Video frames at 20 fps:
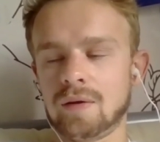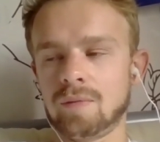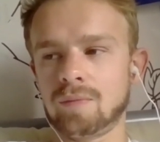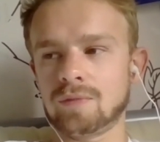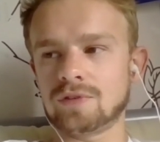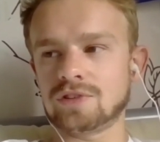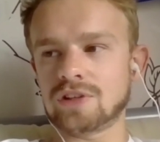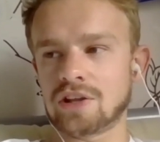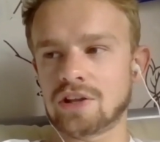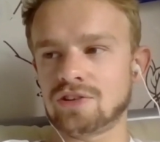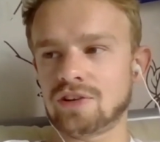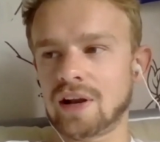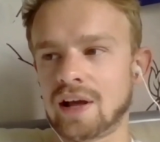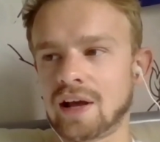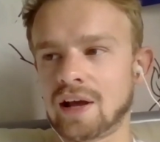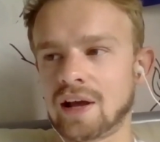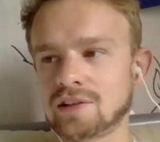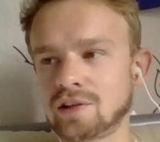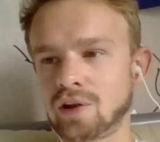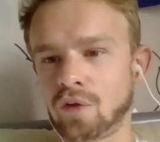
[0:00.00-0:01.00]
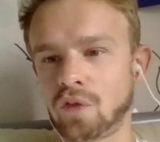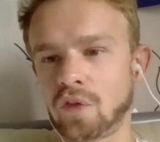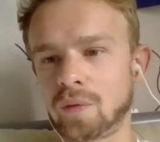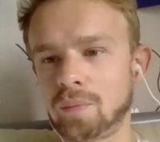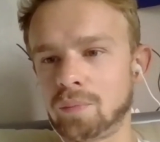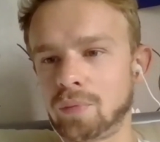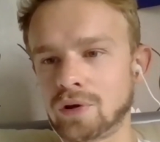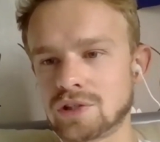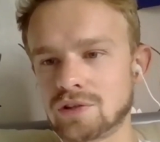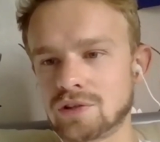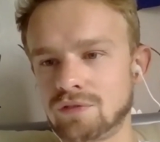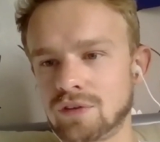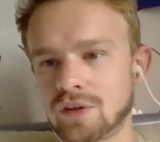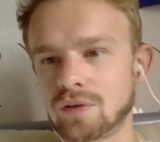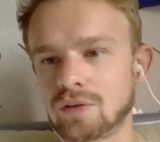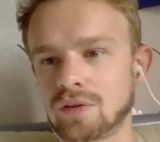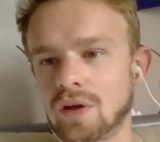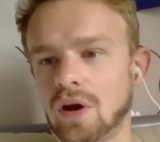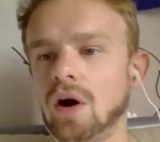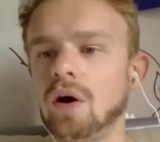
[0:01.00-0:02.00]
centralised London point of view,
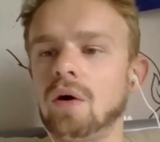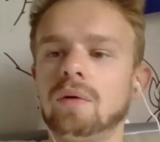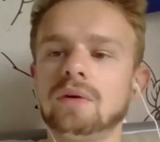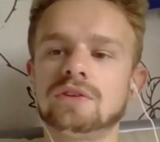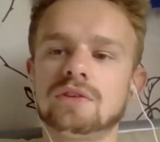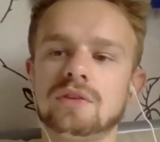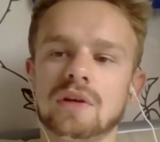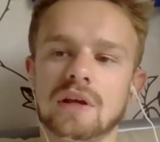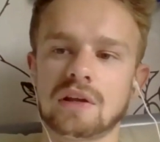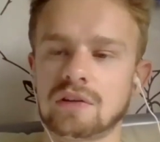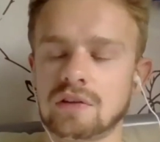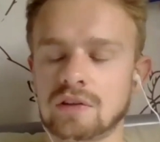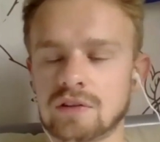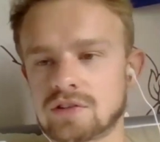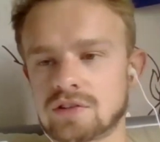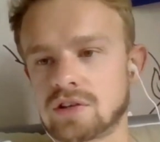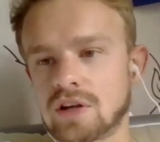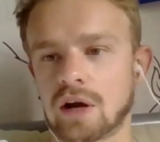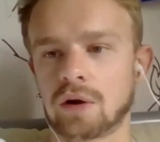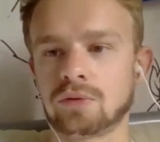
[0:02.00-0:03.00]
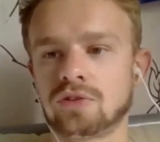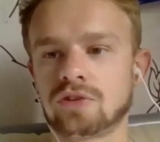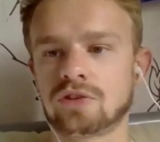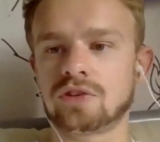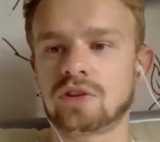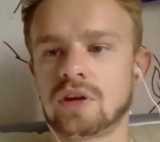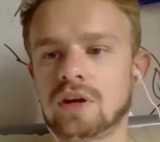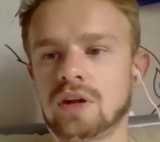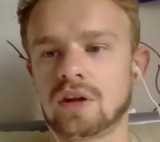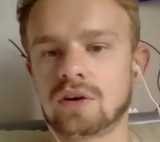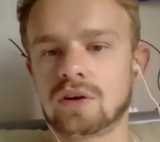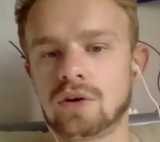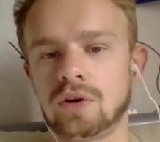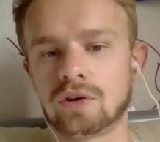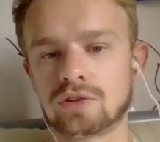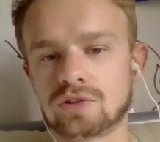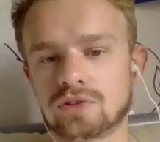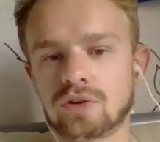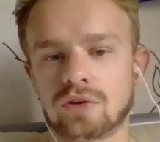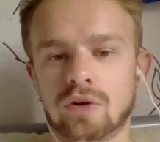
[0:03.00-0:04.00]
that it's the Scousers, they're going to
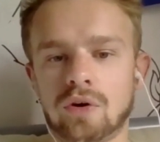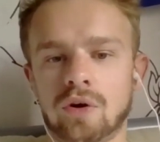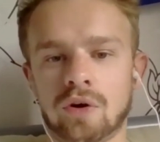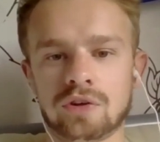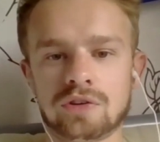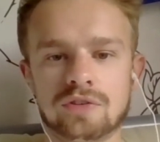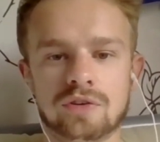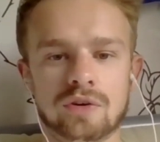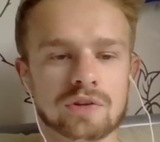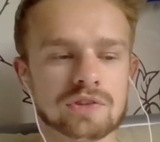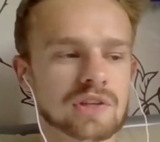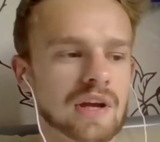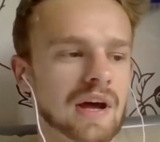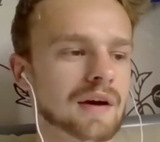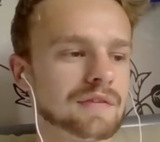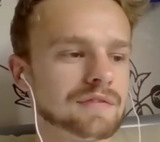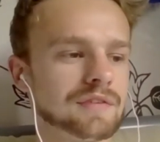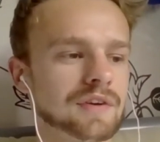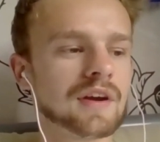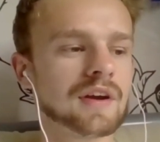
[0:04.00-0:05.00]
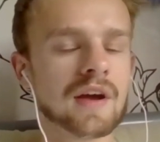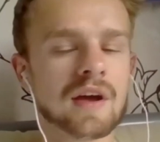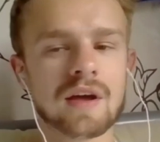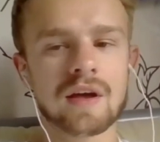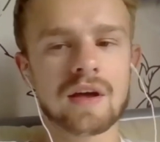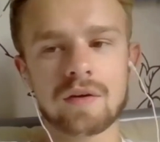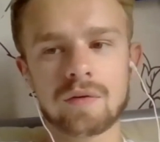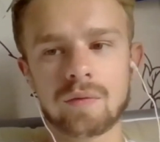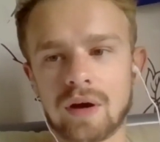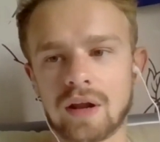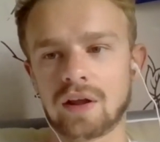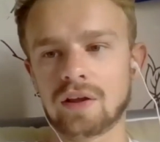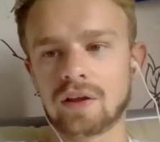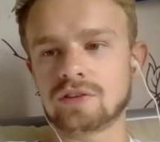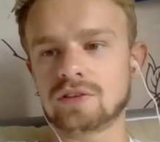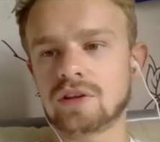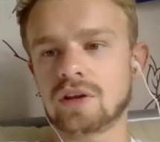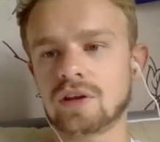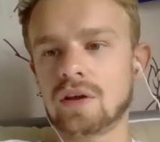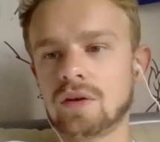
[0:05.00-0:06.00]
cause all sorts of havoc,
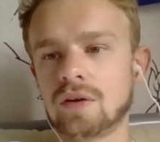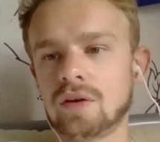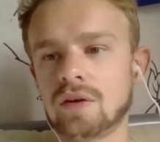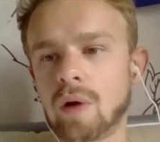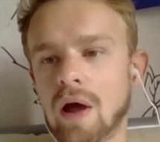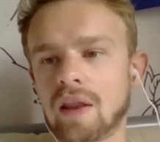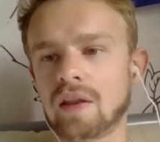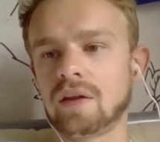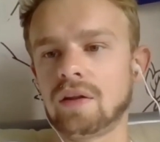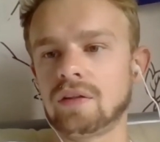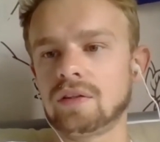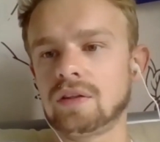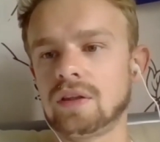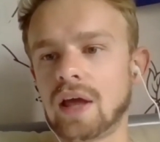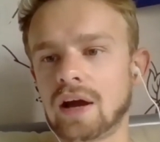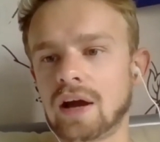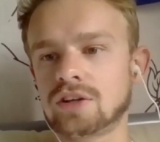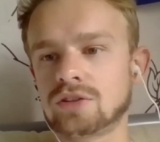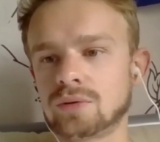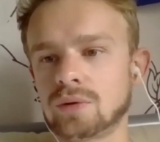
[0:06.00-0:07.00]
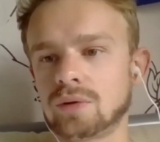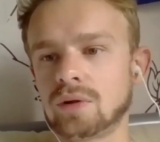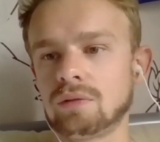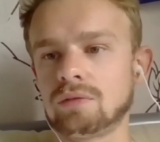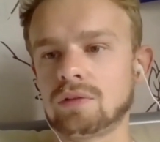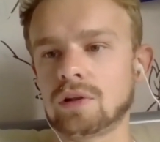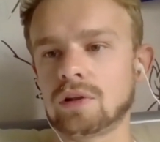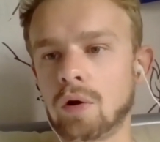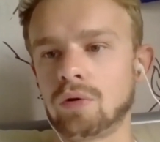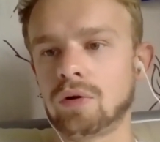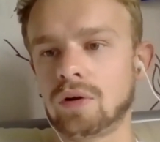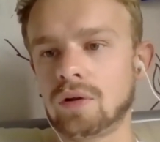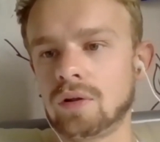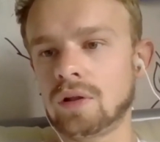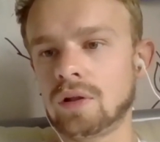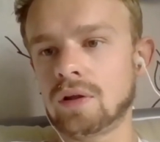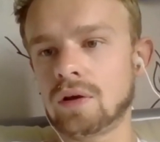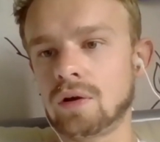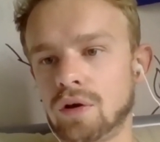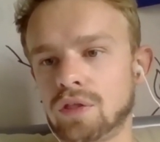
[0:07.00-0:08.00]
whereas when the actual local
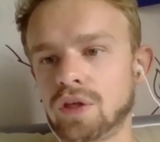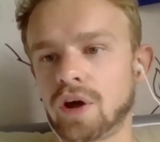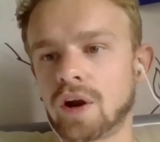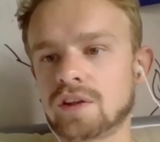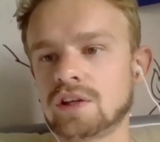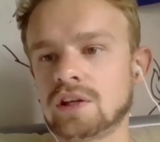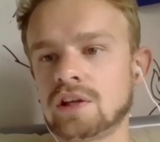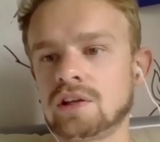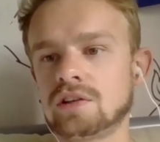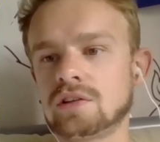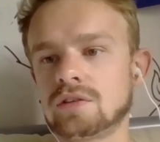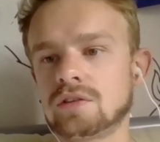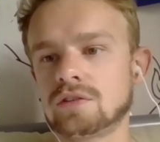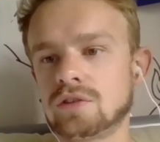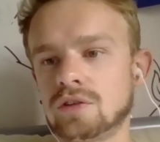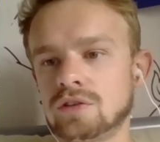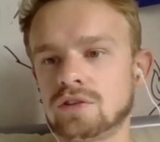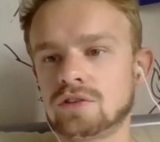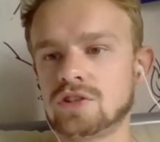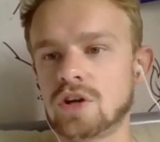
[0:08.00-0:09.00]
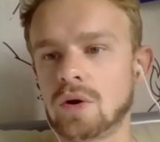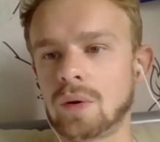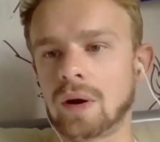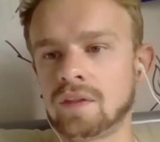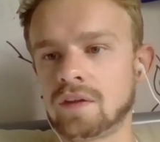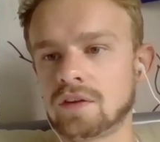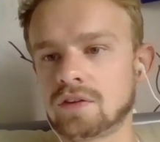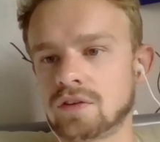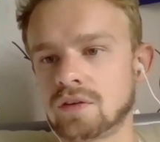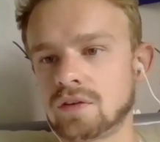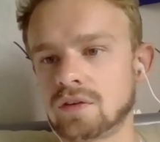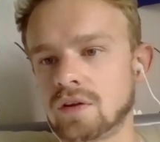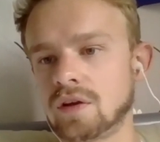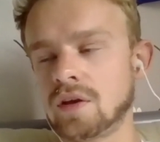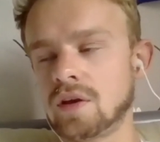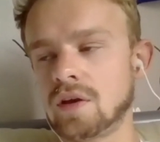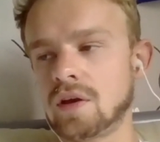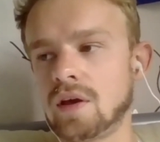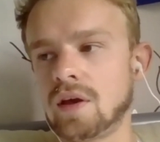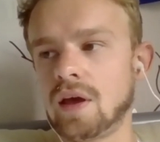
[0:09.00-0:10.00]
authorities such as Joe Anderson
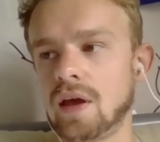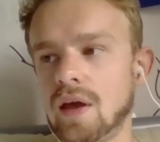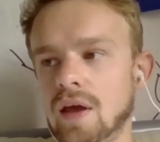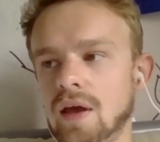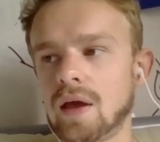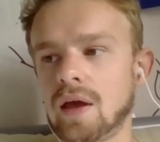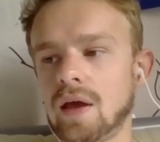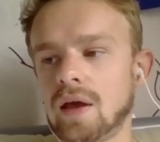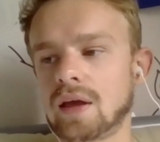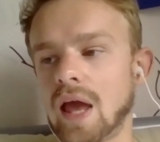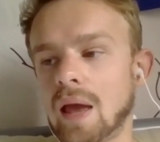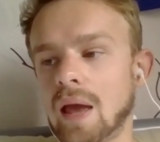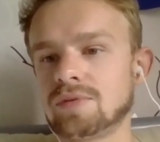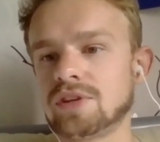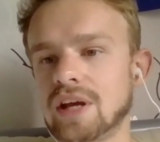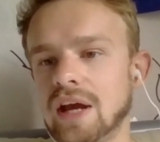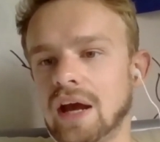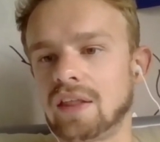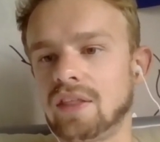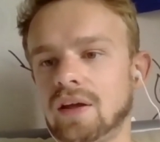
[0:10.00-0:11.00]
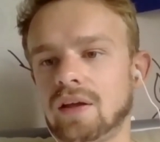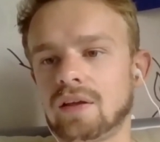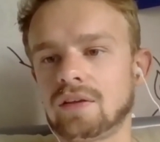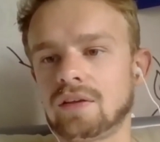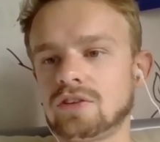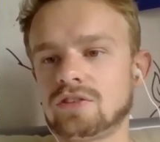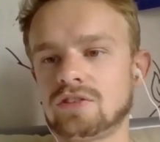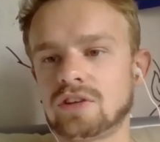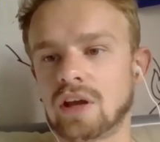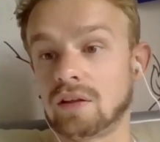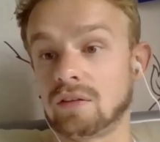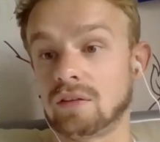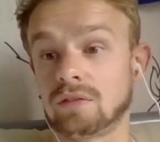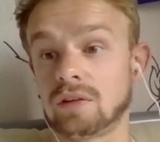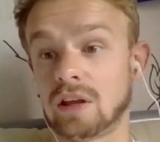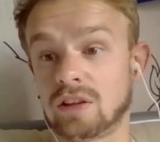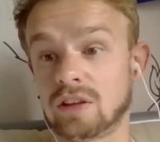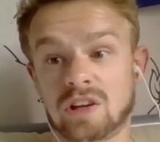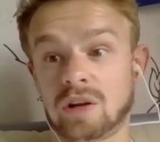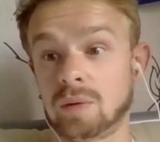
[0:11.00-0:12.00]
came together and just said
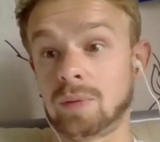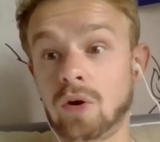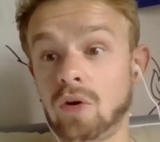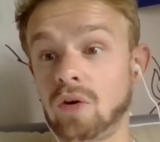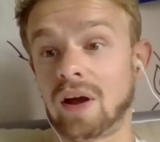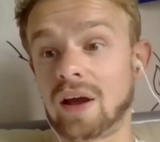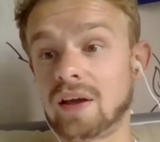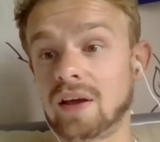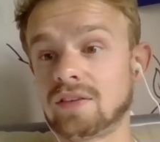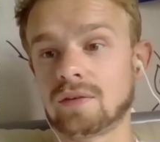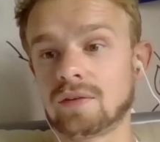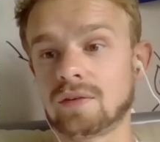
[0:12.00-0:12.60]
it's going to be all right,